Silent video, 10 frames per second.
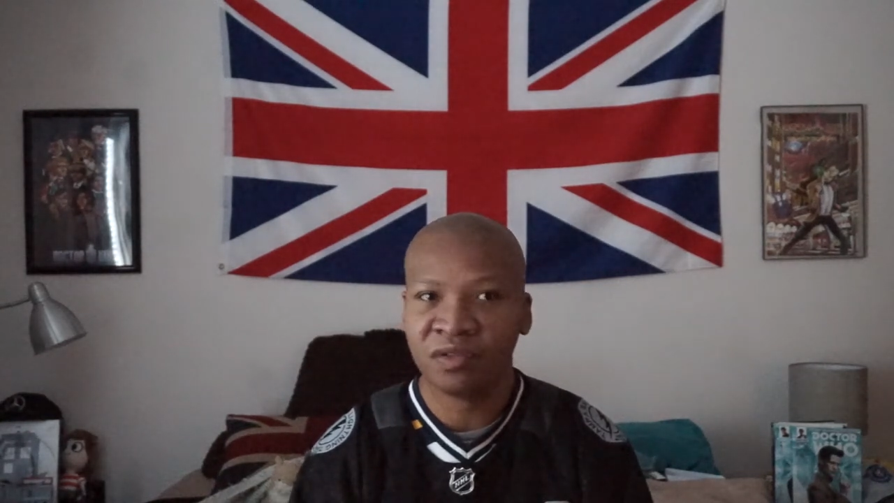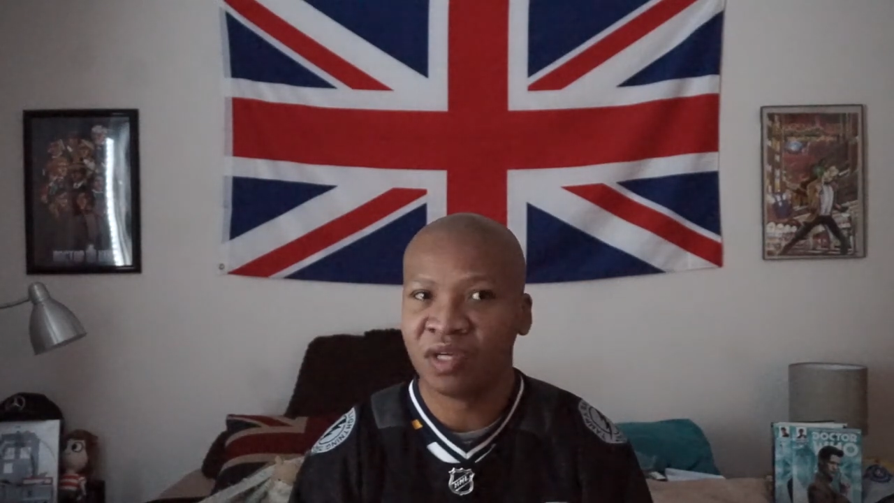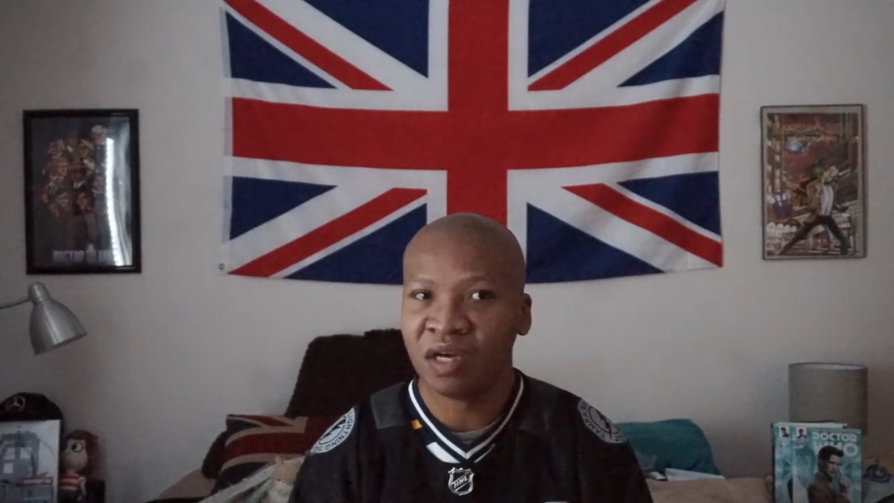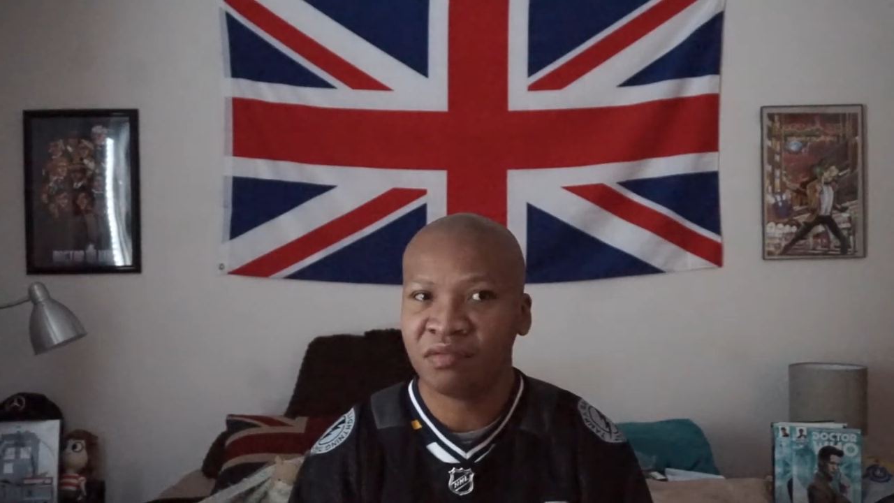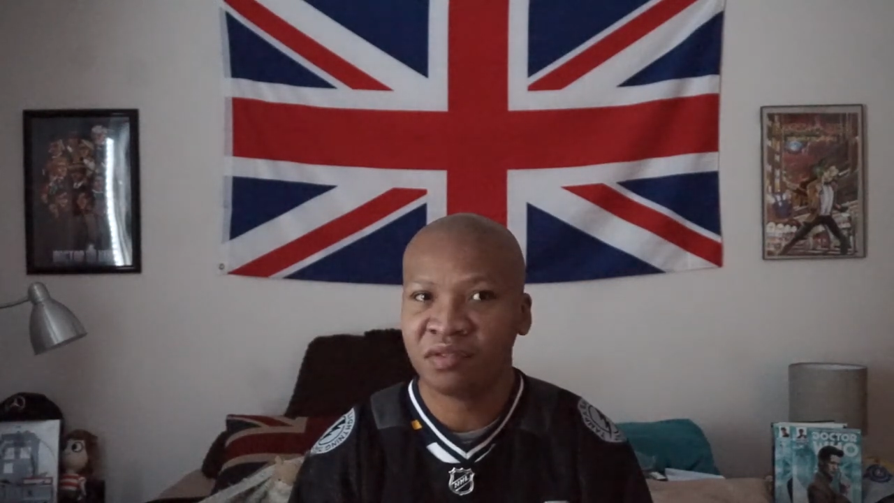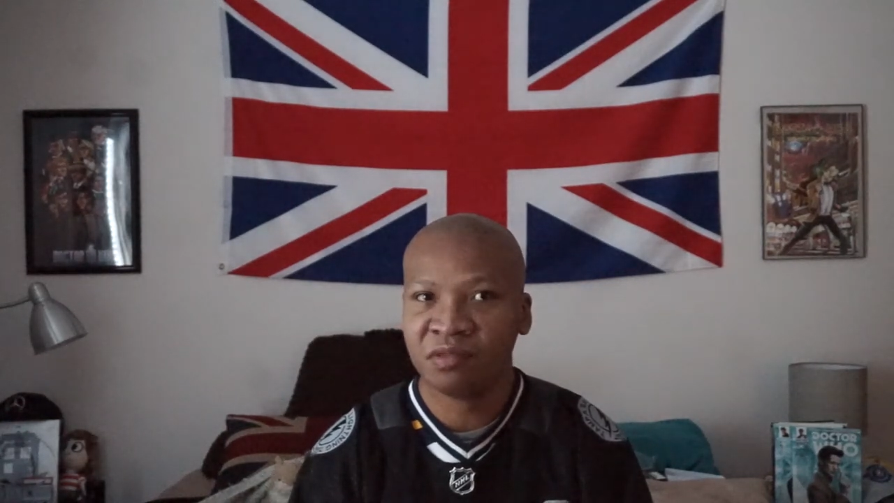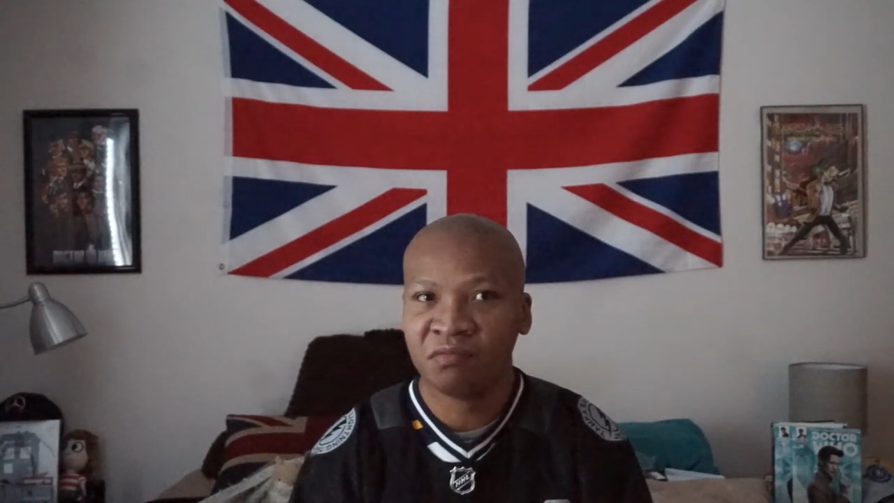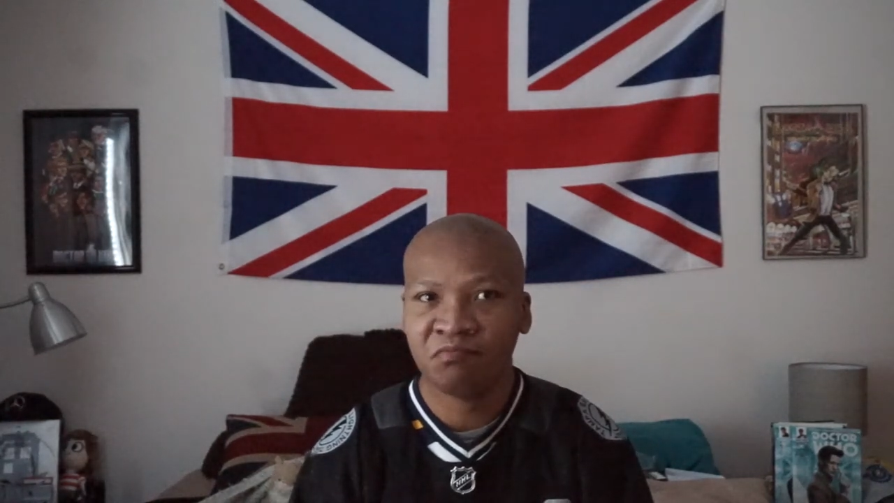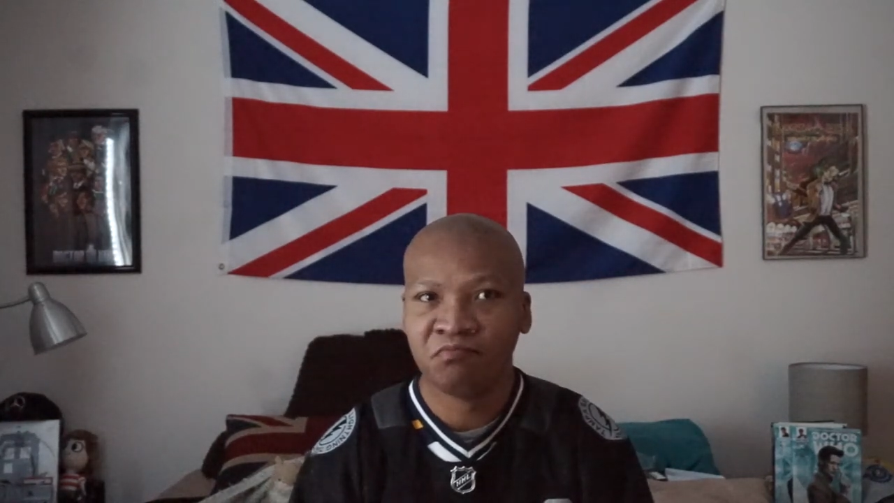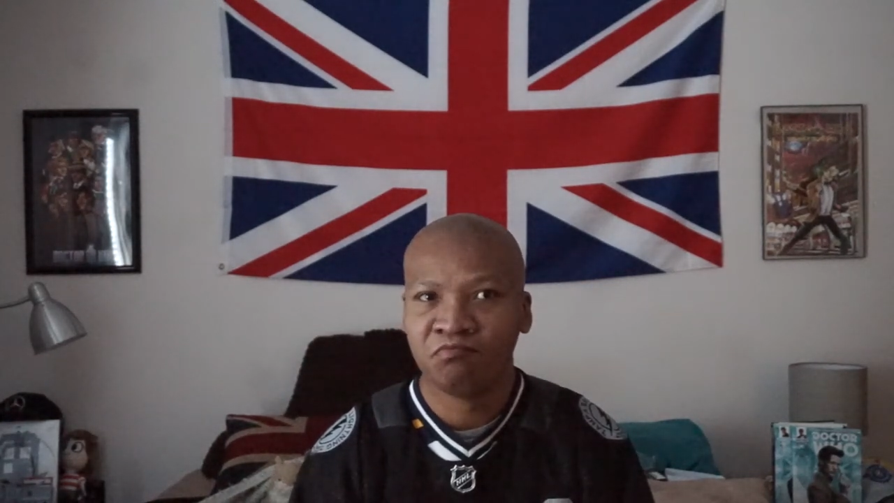jobs,
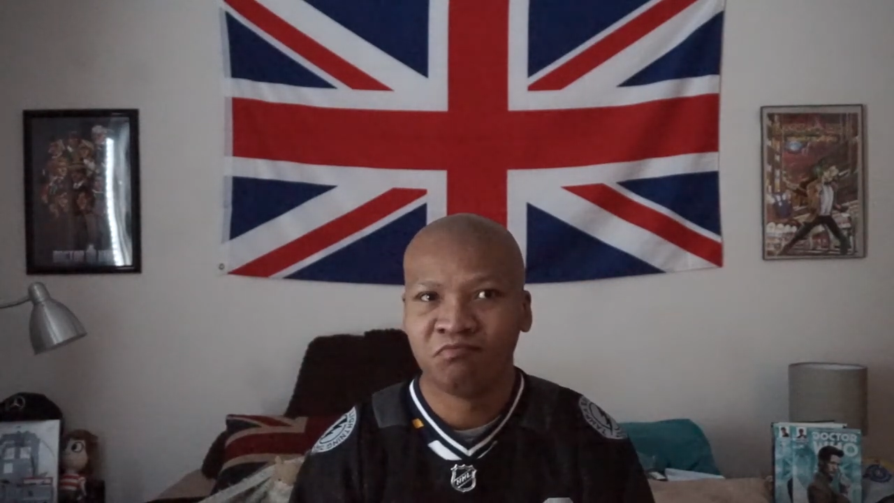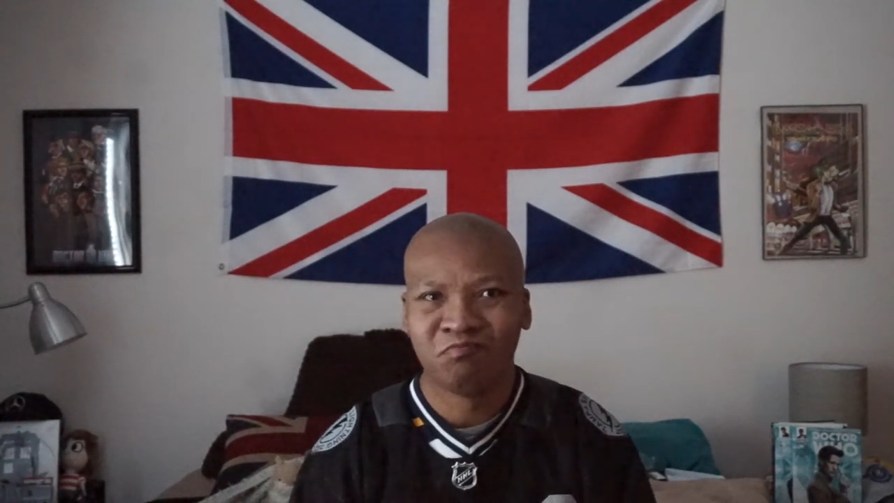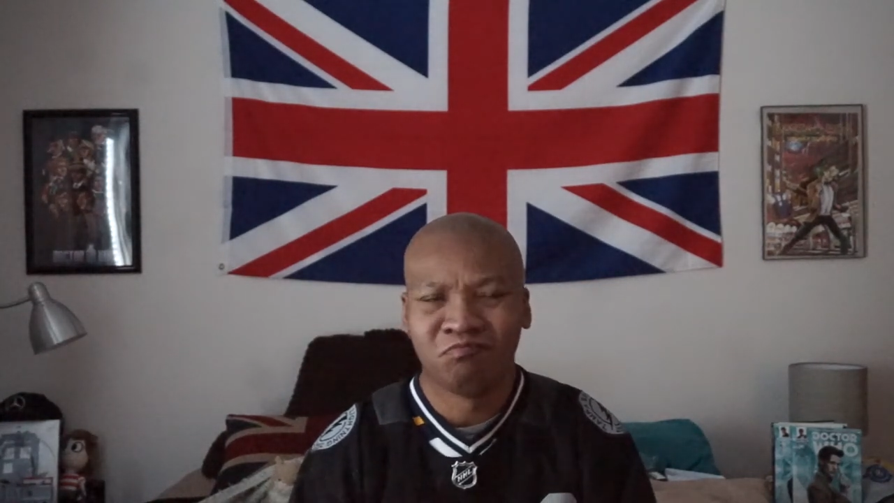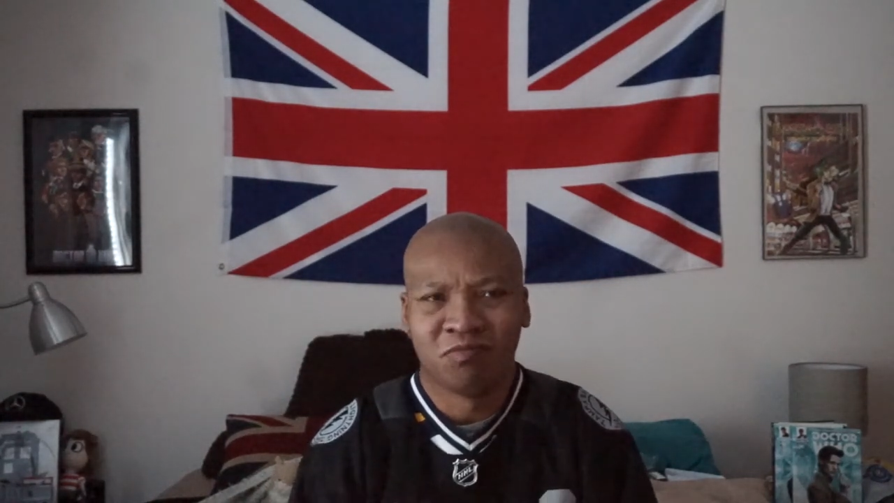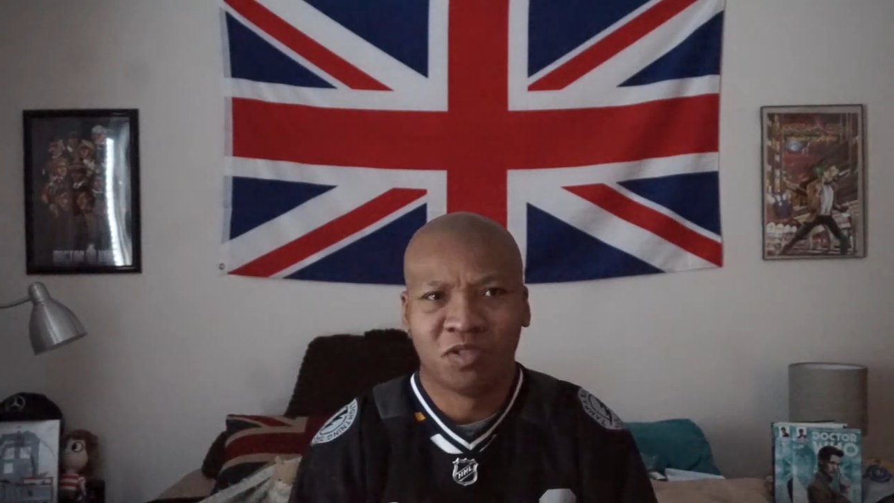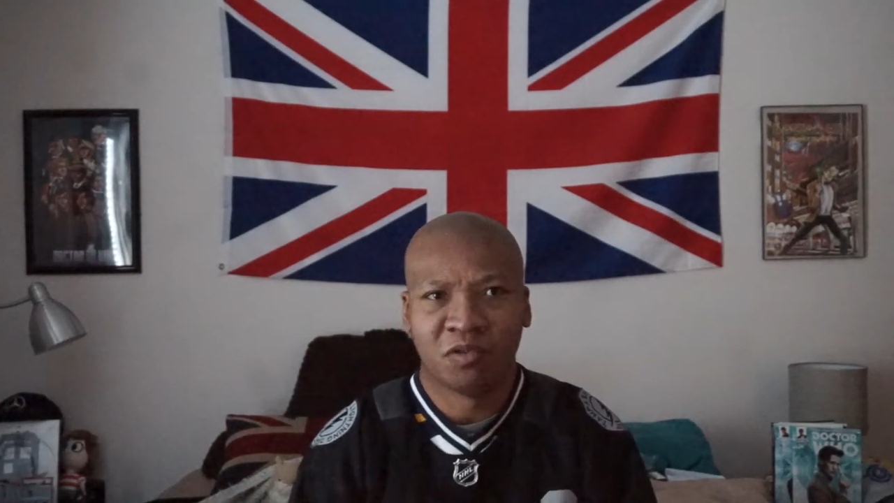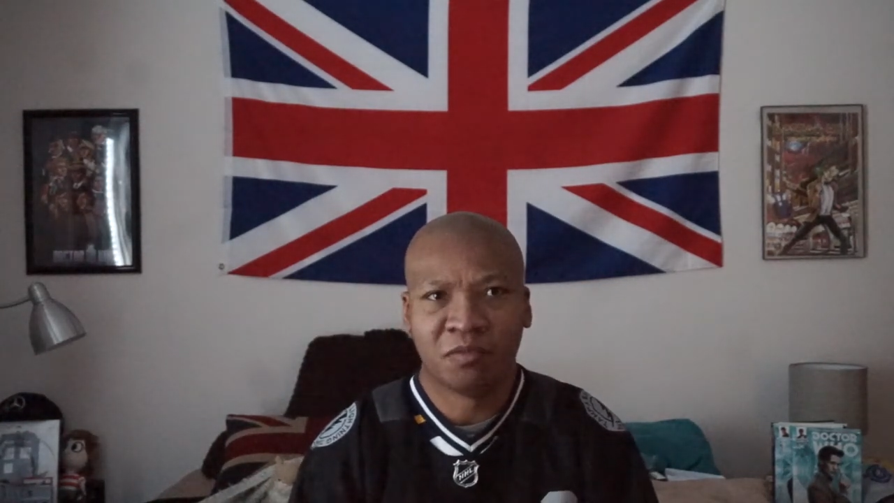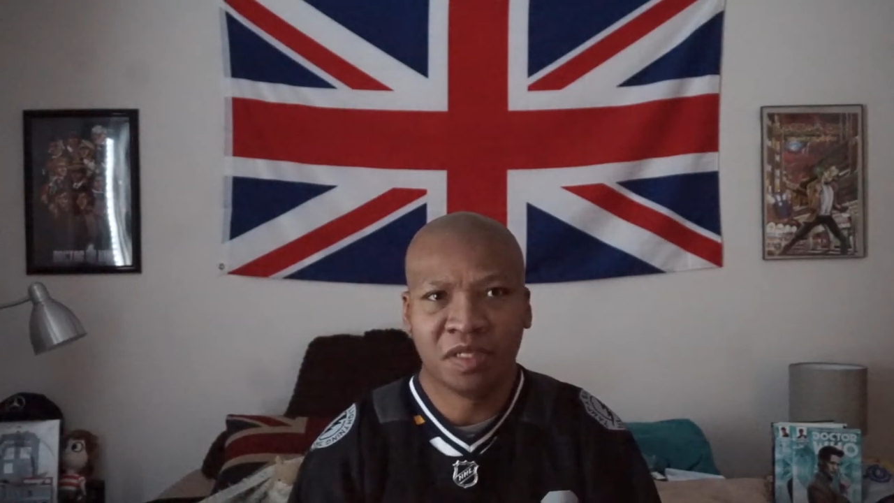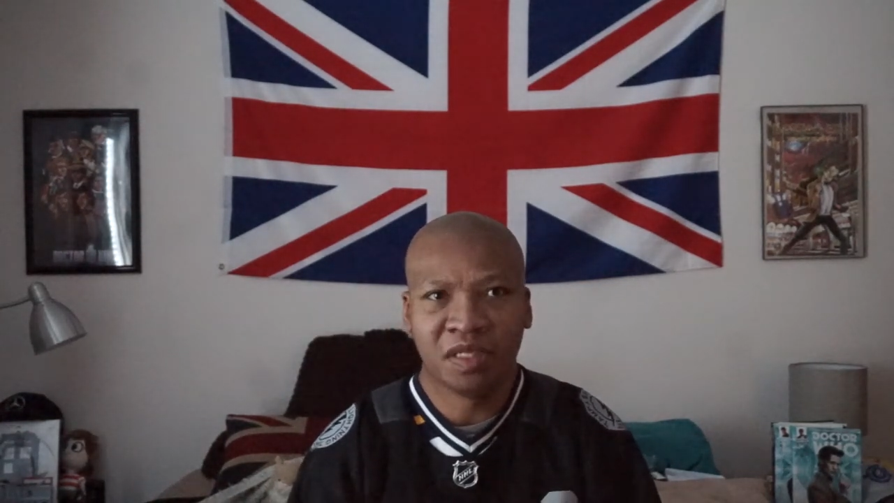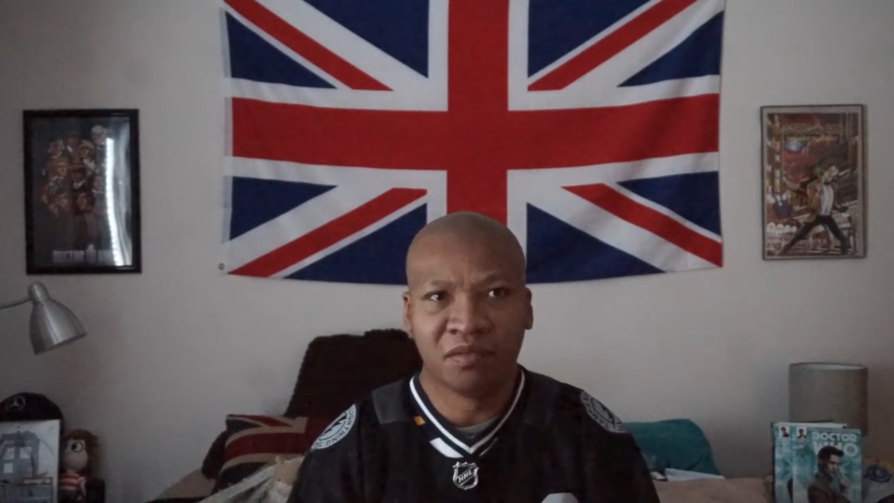so
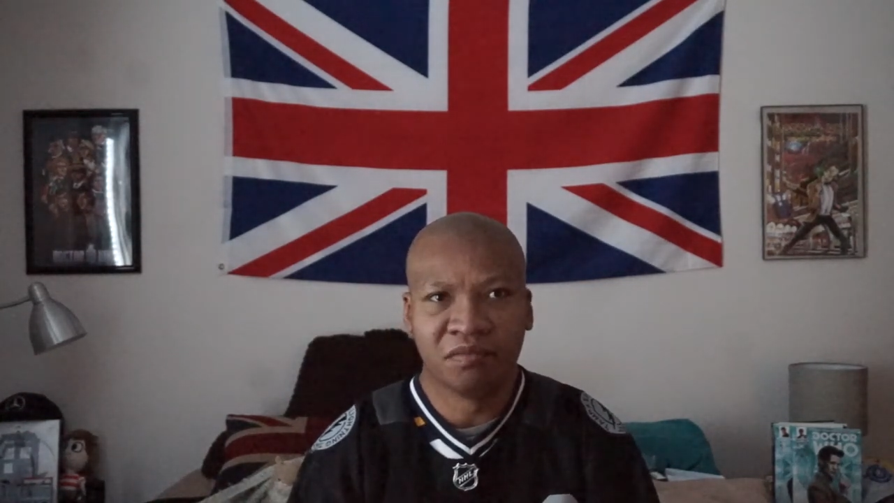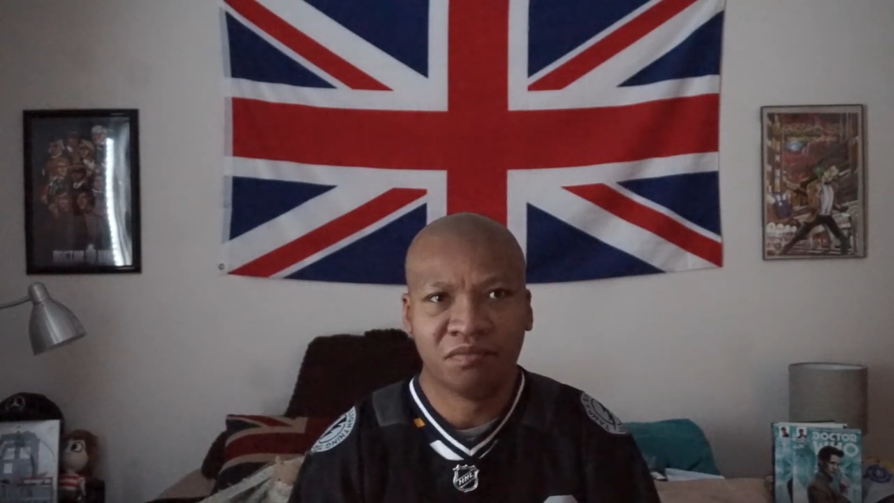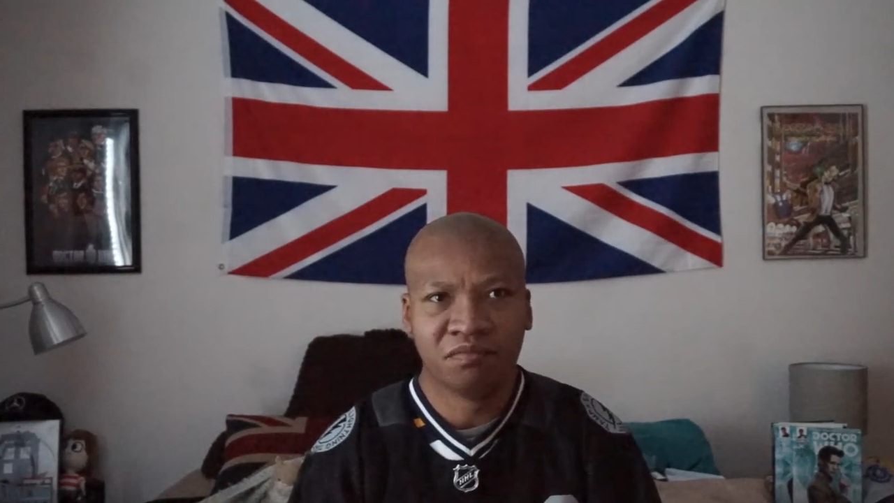be it.